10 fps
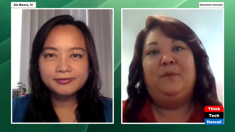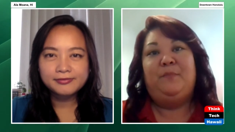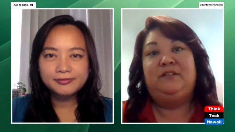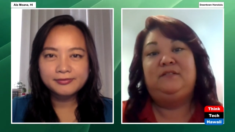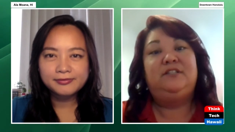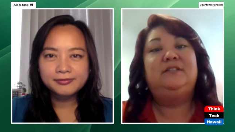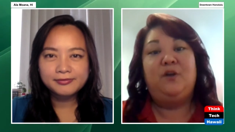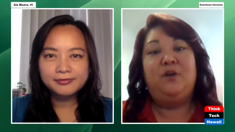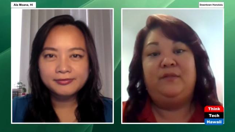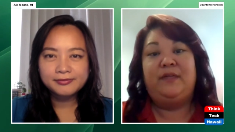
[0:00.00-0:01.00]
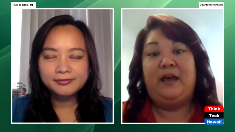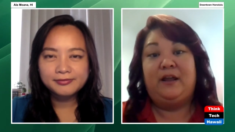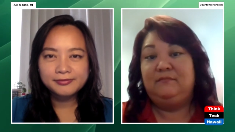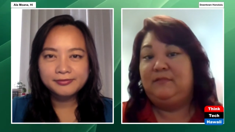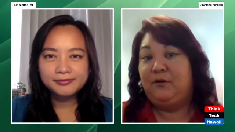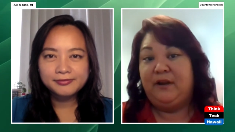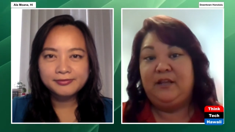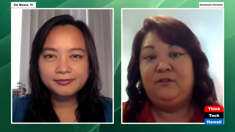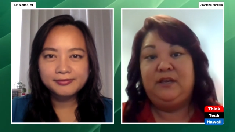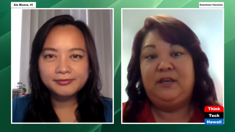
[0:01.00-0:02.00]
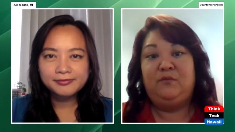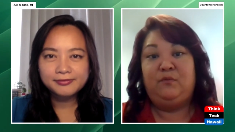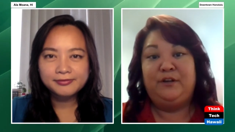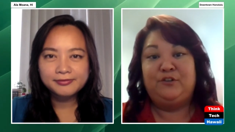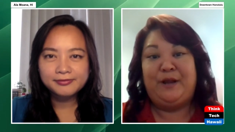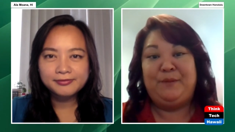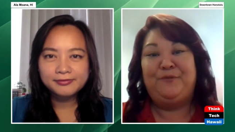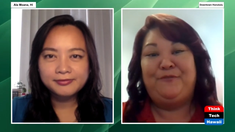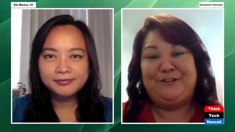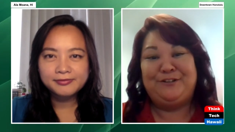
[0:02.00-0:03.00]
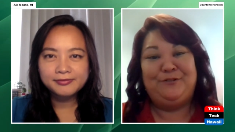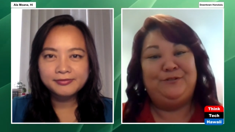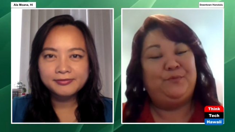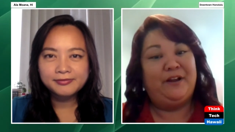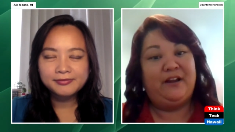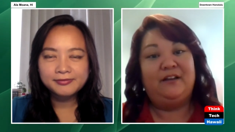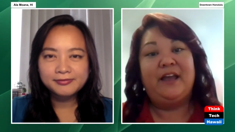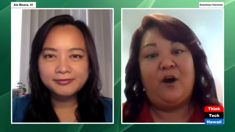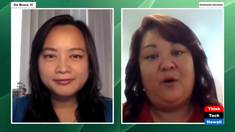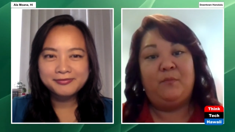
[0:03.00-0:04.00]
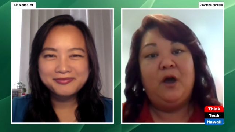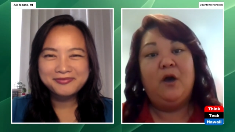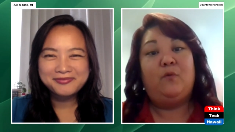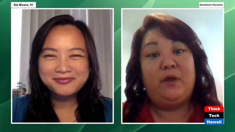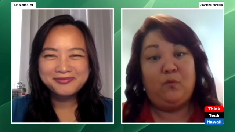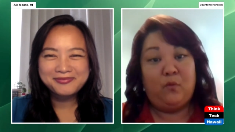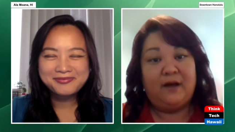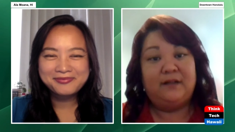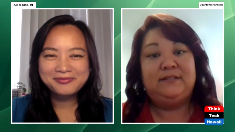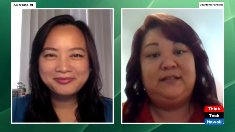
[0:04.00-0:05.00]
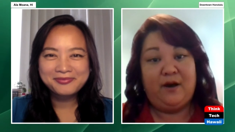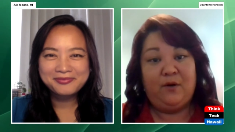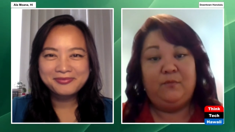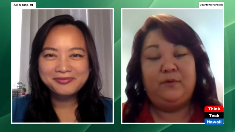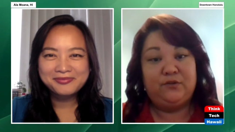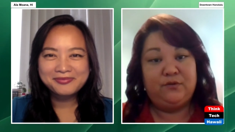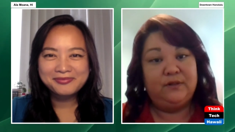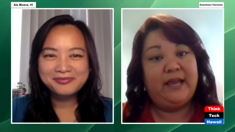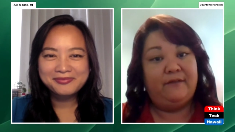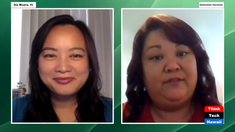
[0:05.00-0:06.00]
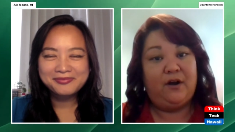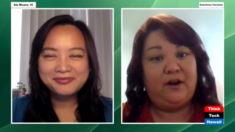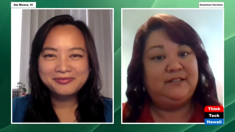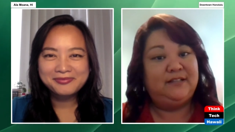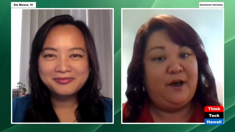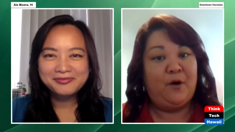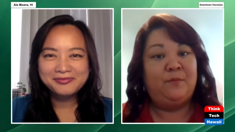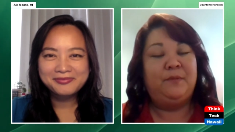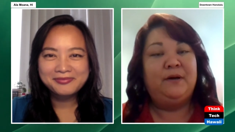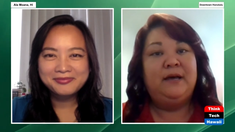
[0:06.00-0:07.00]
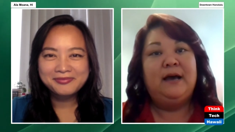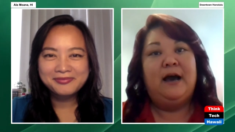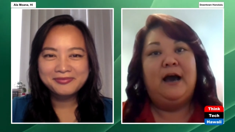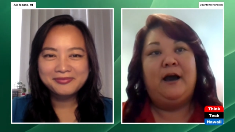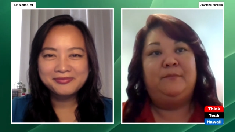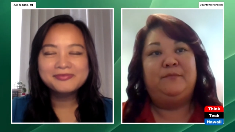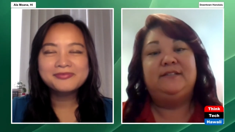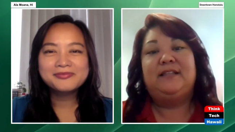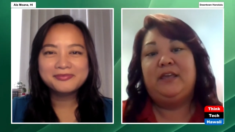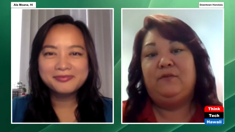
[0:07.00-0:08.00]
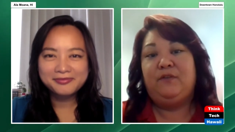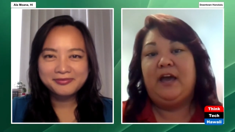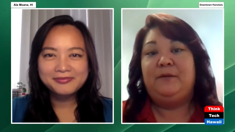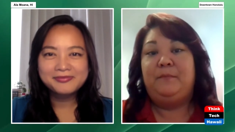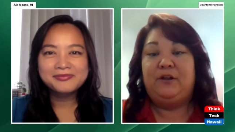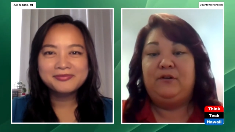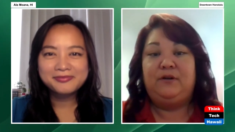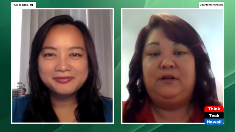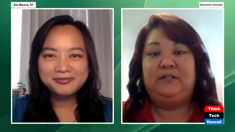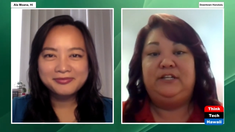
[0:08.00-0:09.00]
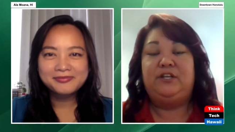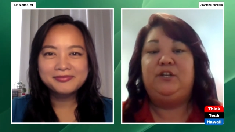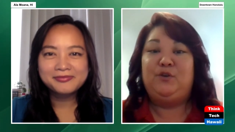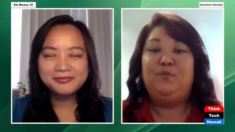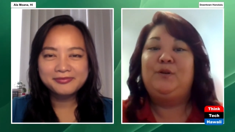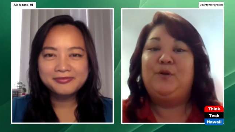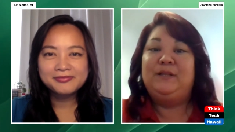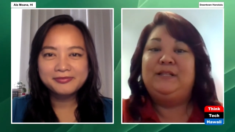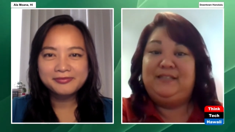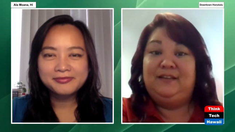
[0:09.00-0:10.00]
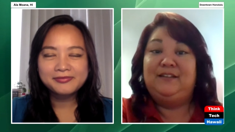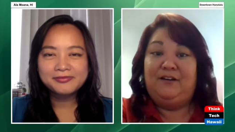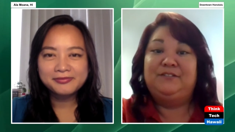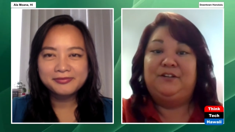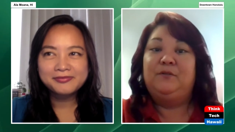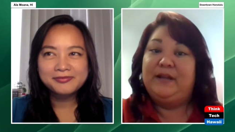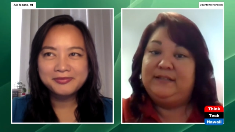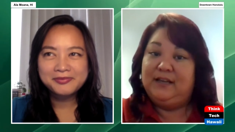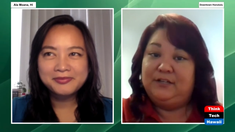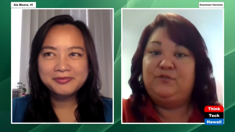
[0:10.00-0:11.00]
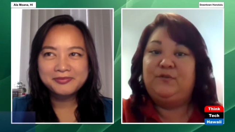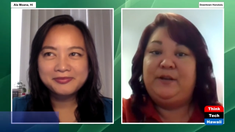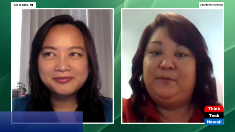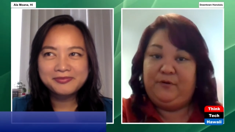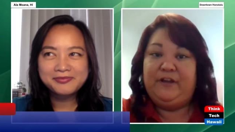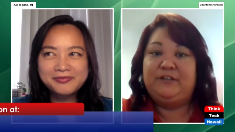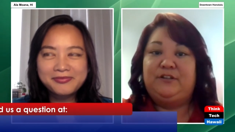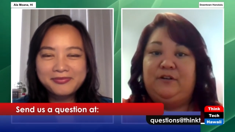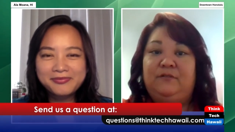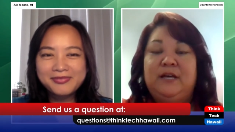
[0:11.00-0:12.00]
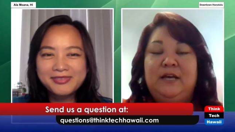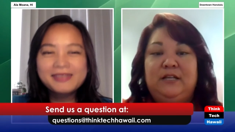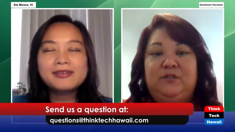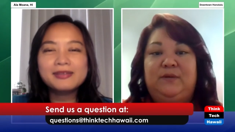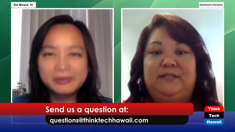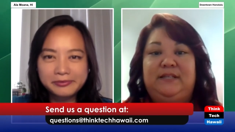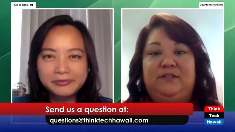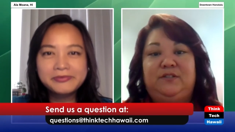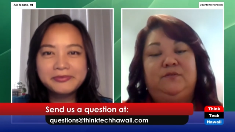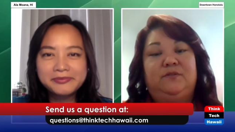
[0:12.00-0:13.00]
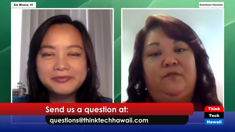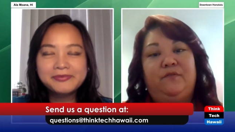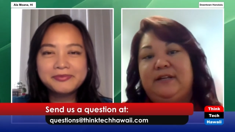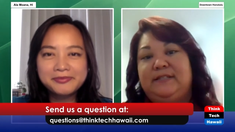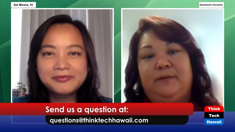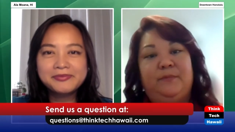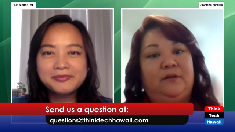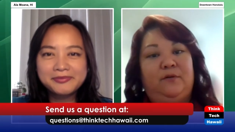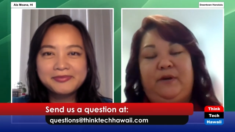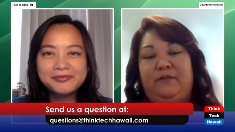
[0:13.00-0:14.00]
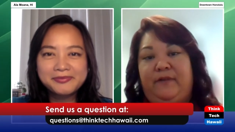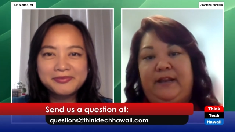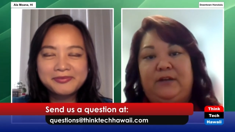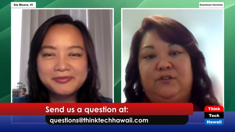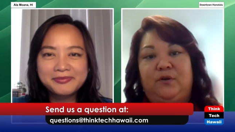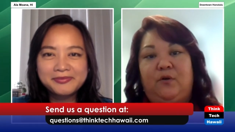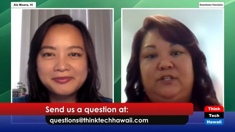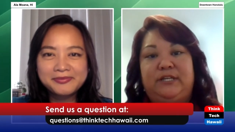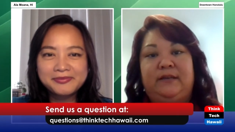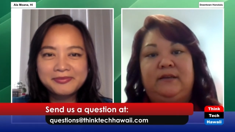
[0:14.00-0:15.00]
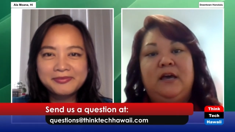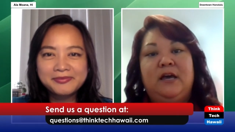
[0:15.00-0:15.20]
Speaker 1: but just know that at the credit union, we're trained professionals. We're here to help. We want to help. We truly have the heart to help. Um, just like if you had a medical condition, you would go and see a doctor, right? A trained professional to assist you. So, very similar with financial coaching.